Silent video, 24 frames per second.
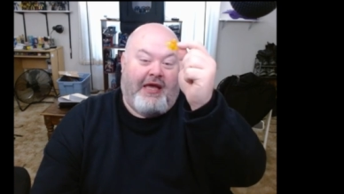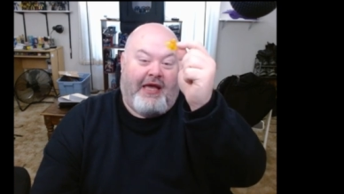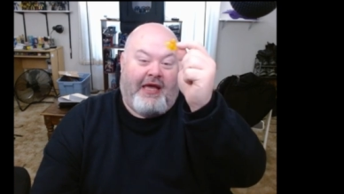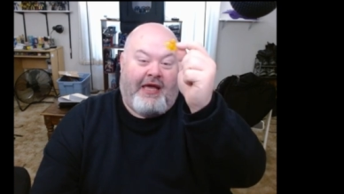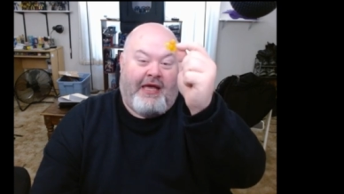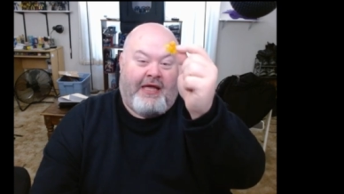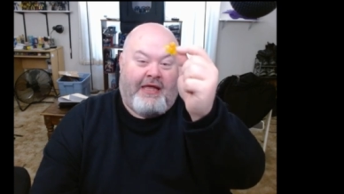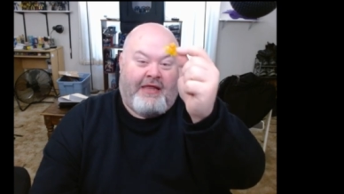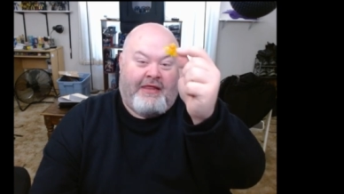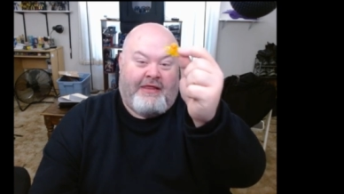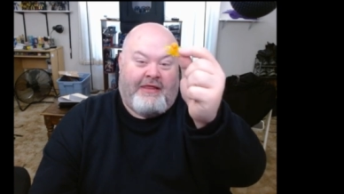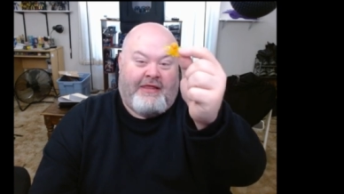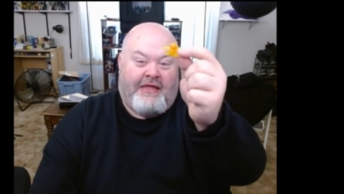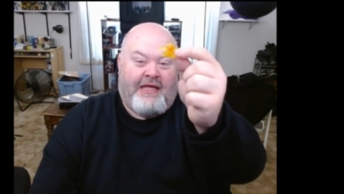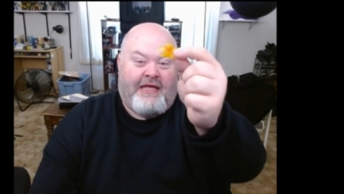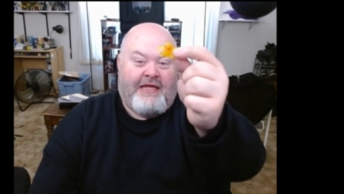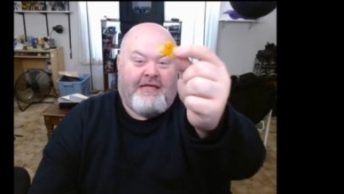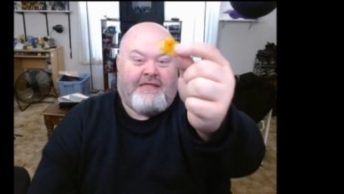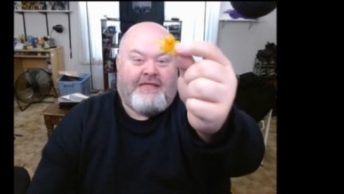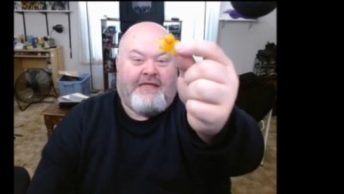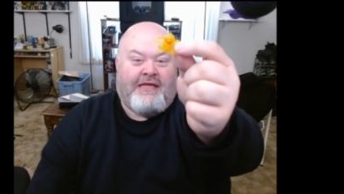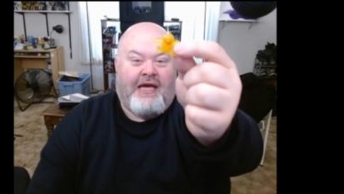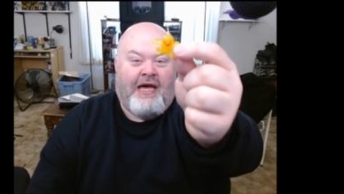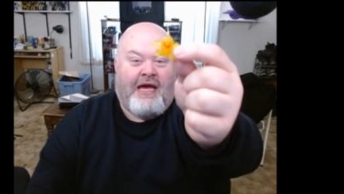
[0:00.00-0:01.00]
And
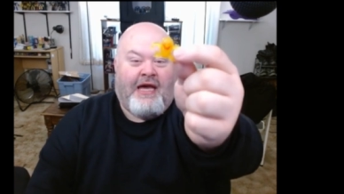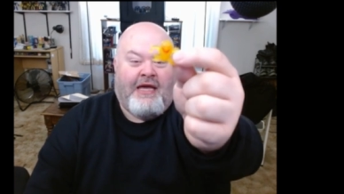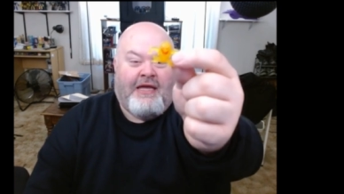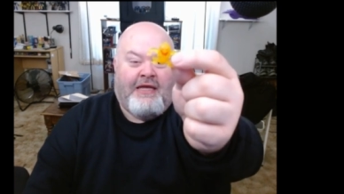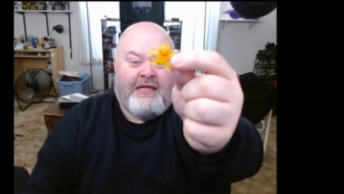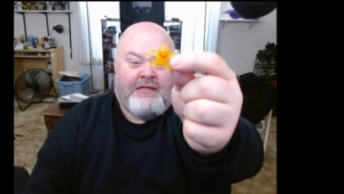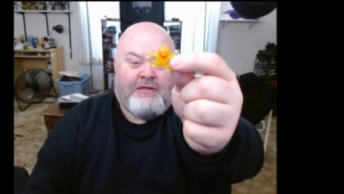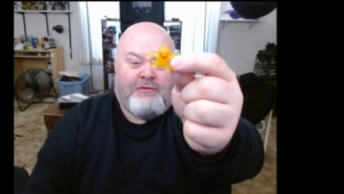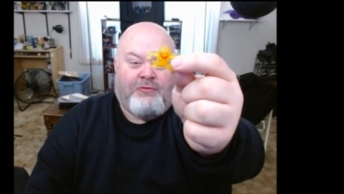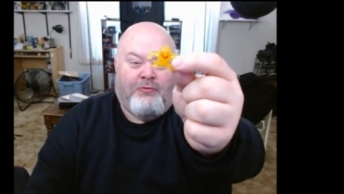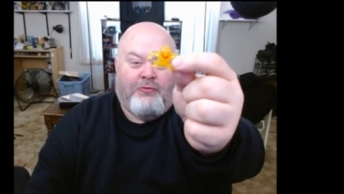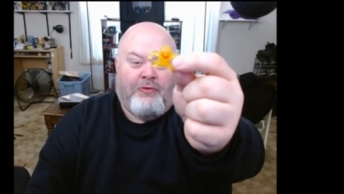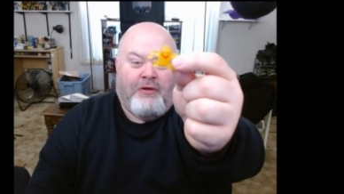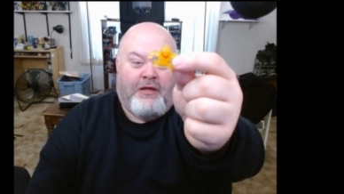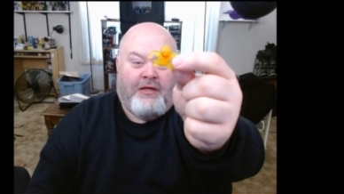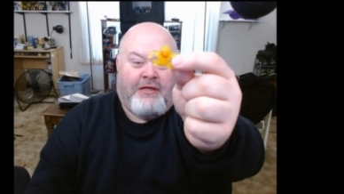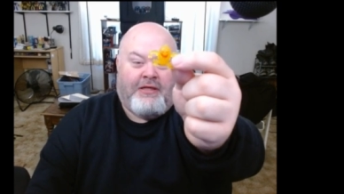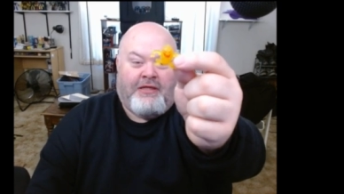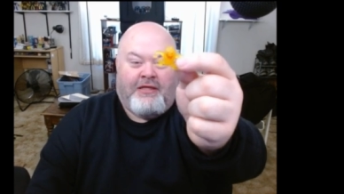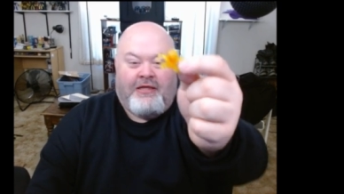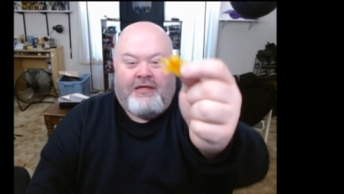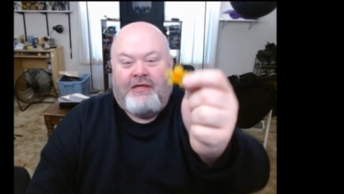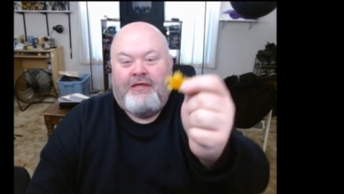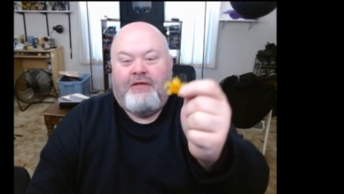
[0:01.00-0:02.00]
this guy is
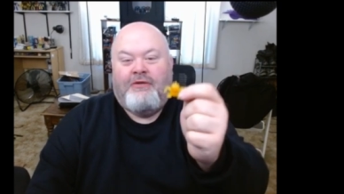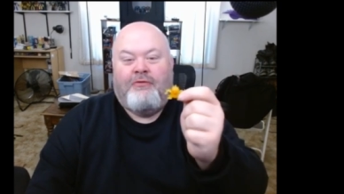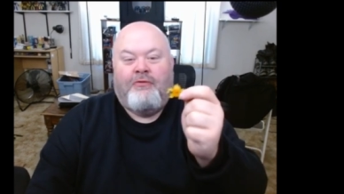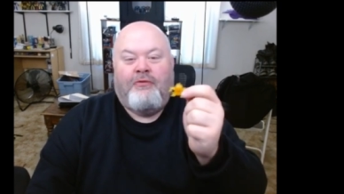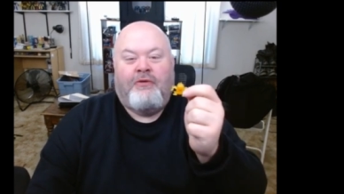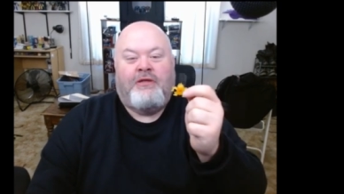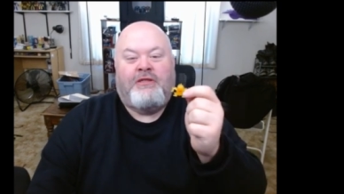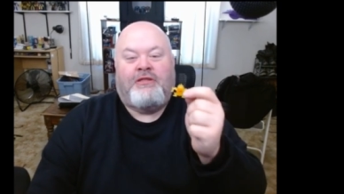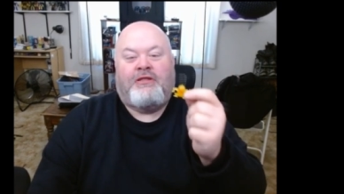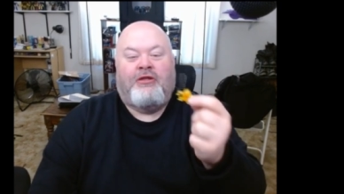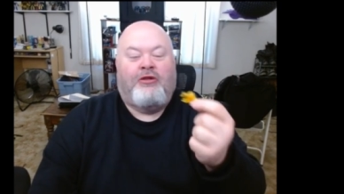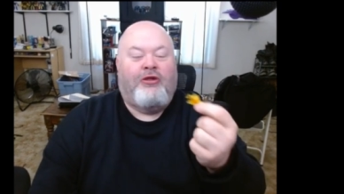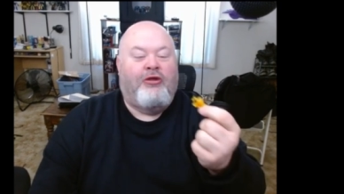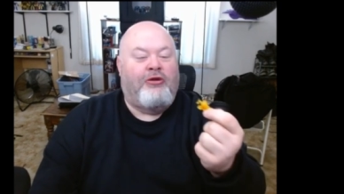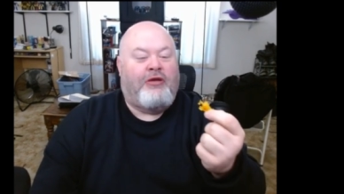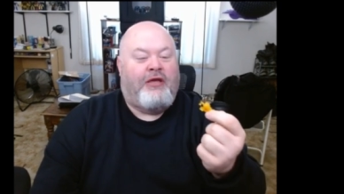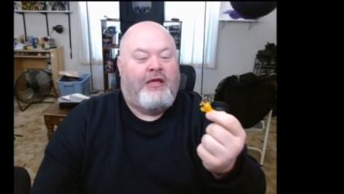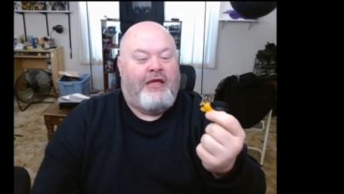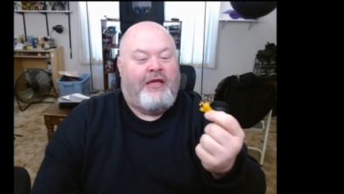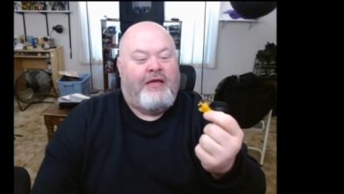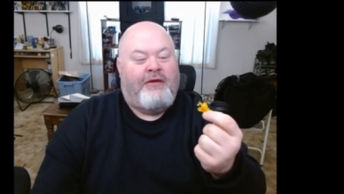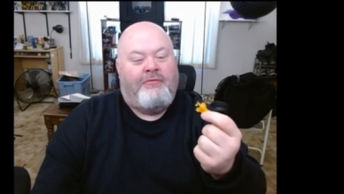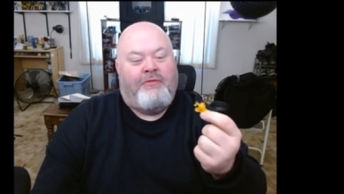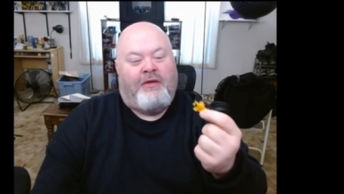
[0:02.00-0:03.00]
what was
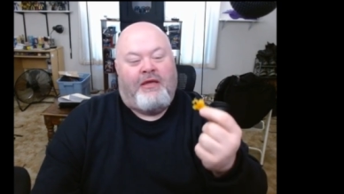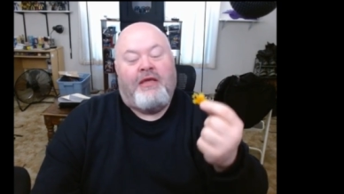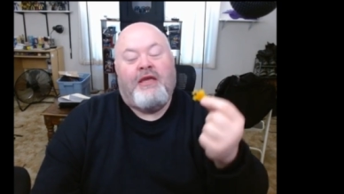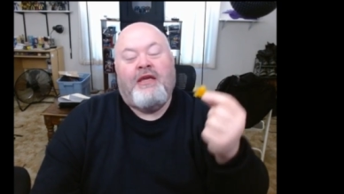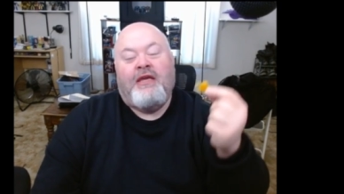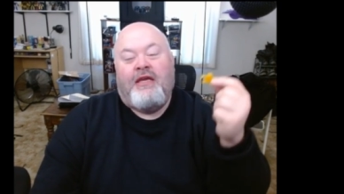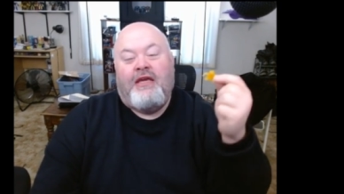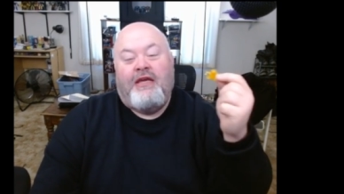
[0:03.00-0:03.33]
looking at me.